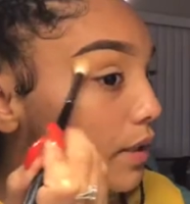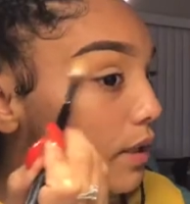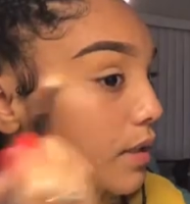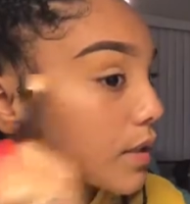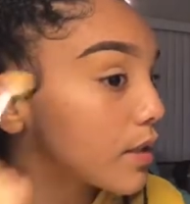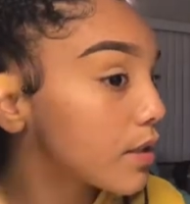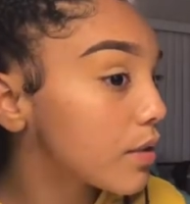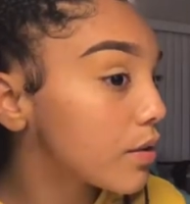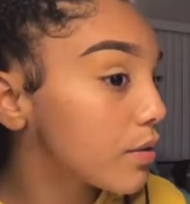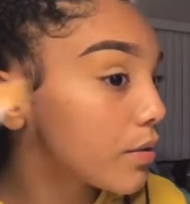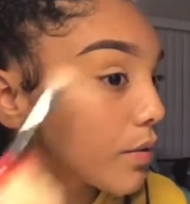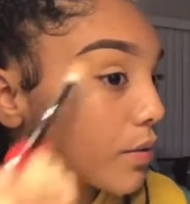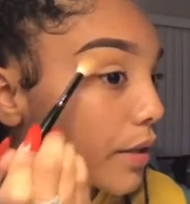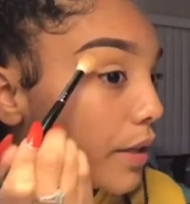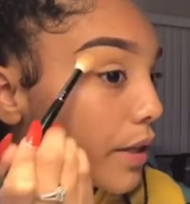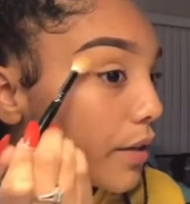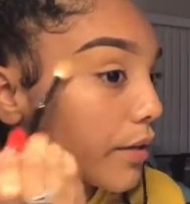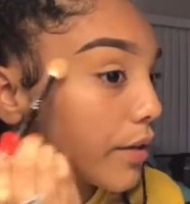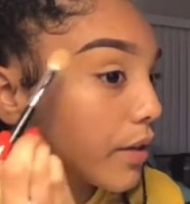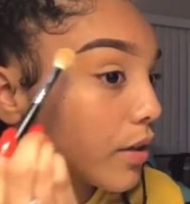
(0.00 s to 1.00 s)
the tail
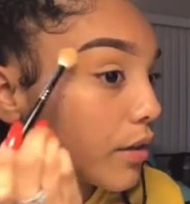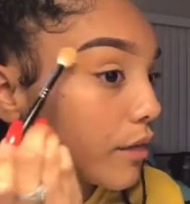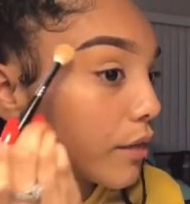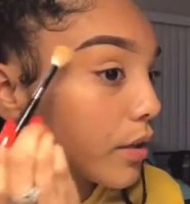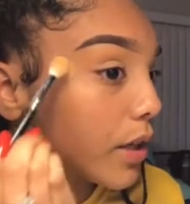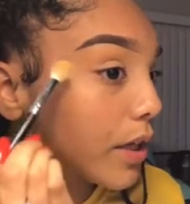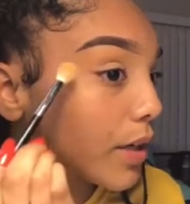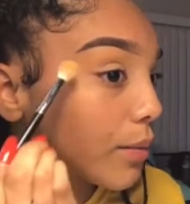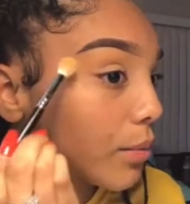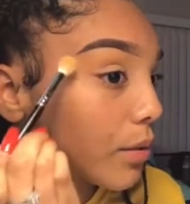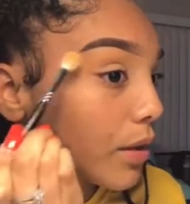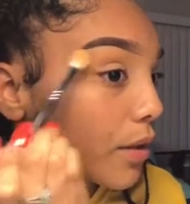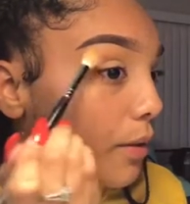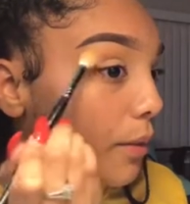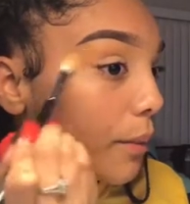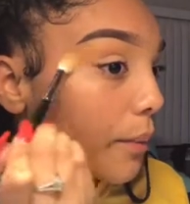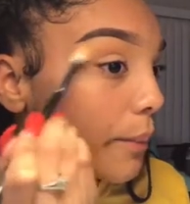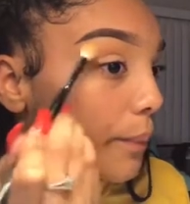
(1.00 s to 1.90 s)
area of your eyebrow.